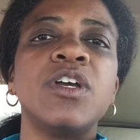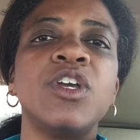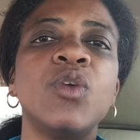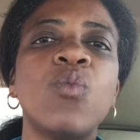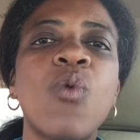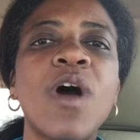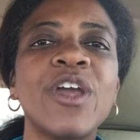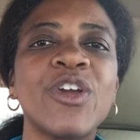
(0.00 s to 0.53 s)
You
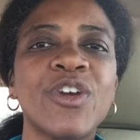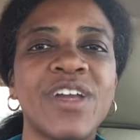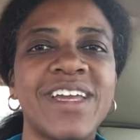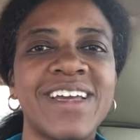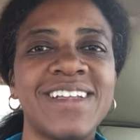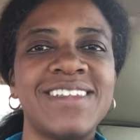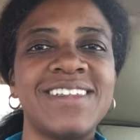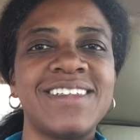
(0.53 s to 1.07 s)
want your
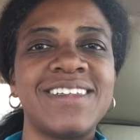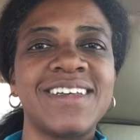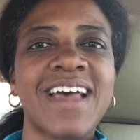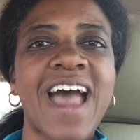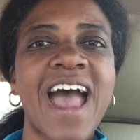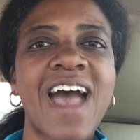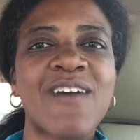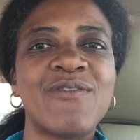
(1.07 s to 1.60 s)
kids to
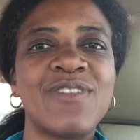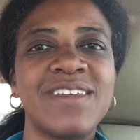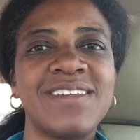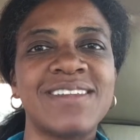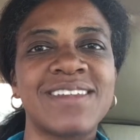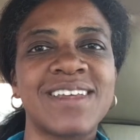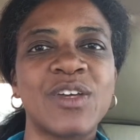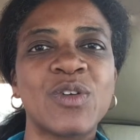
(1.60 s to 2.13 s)
have these
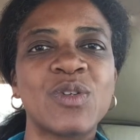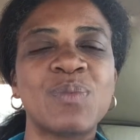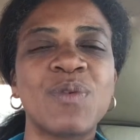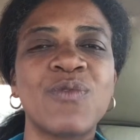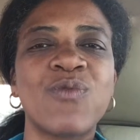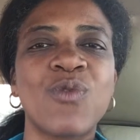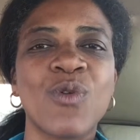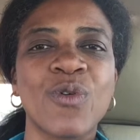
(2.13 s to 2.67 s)
skills
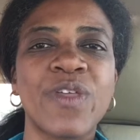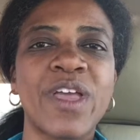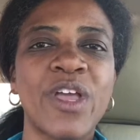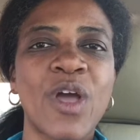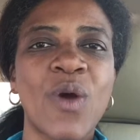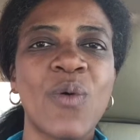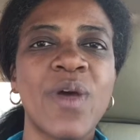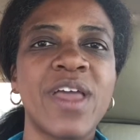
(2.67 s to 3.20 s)
before they
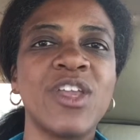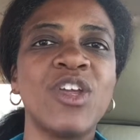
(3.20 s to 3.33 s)
go in.